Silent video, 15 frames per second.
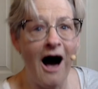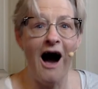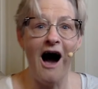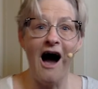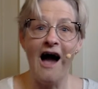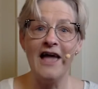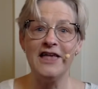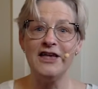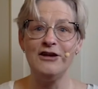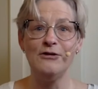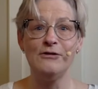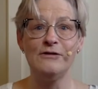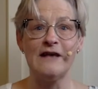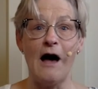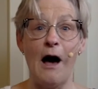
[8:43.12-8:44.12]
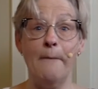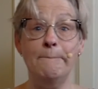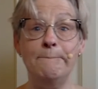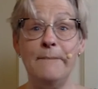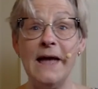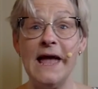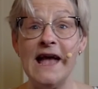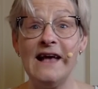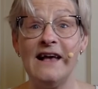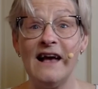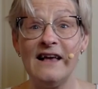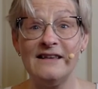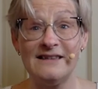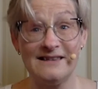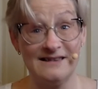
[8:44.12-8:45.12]
I use a big
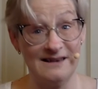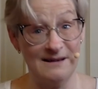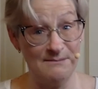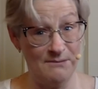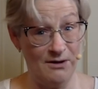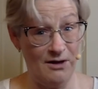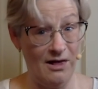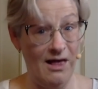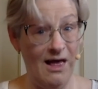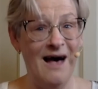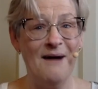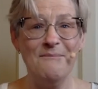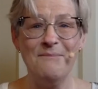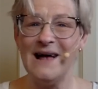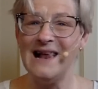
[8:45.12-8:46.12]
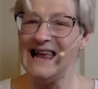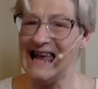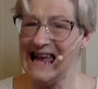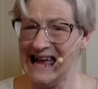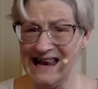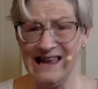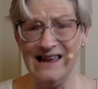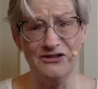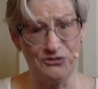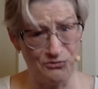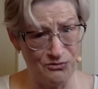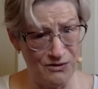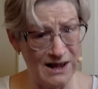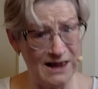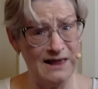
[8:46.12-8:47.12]
cymbal, but it is
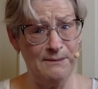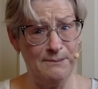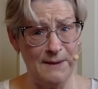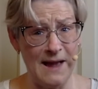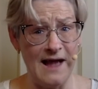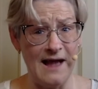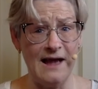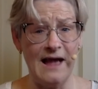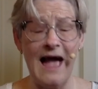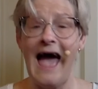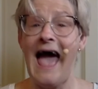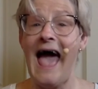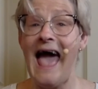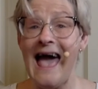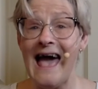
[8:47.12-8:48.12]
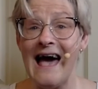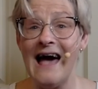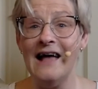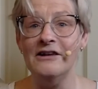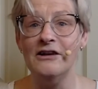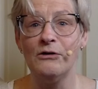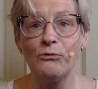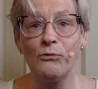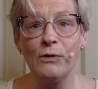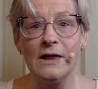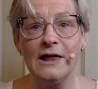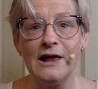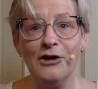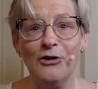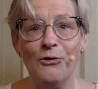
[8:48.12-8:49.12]
really big and
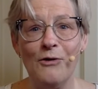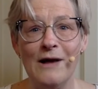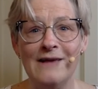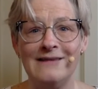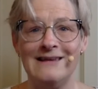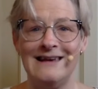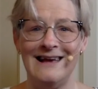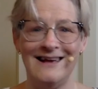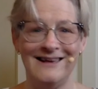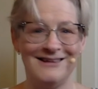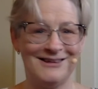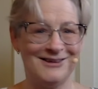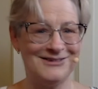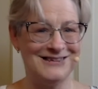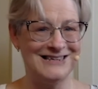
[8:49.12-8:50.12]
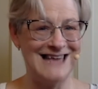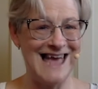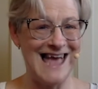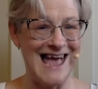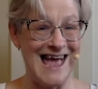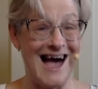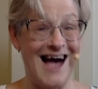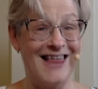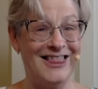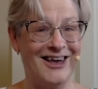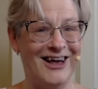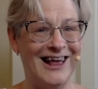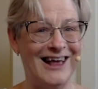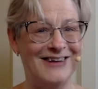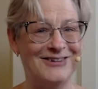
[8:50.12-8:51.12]
really noisy. So today I
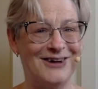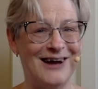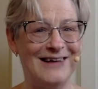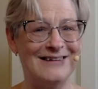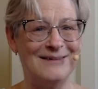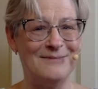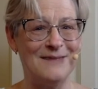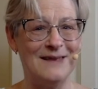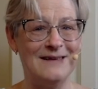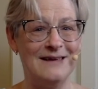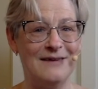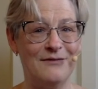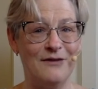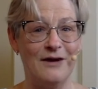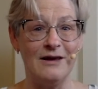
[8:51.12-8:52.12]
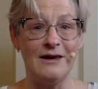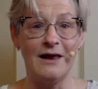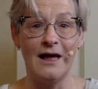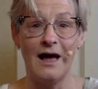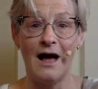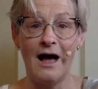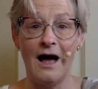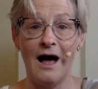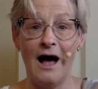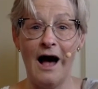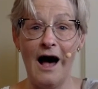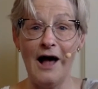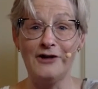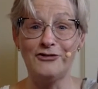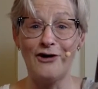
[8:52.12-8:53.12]
thought I'd try something different.
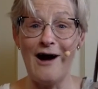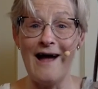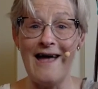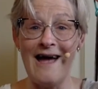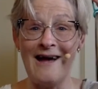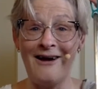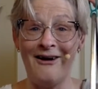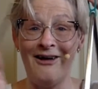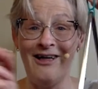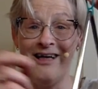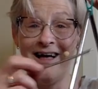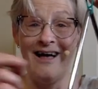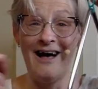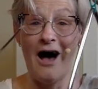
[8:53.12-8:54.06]
A triangle.